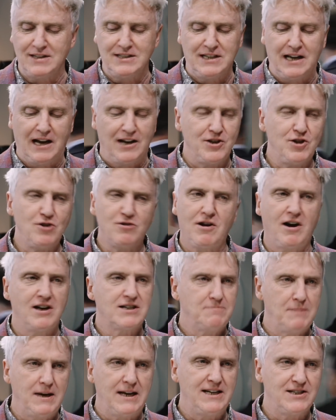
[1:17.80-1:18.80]
Yeah. You
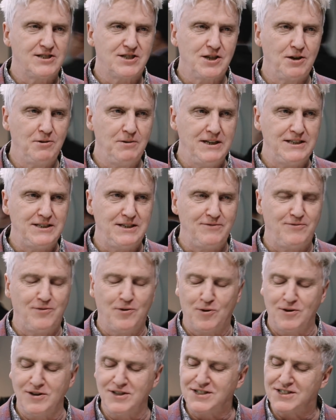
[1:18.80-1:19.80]
guys make it so easy
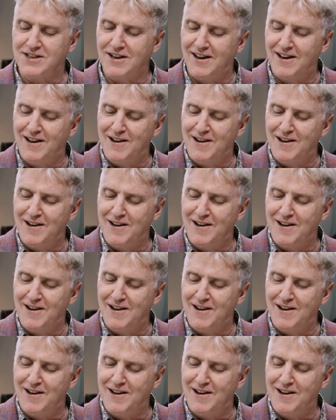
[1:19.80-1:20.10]
for us.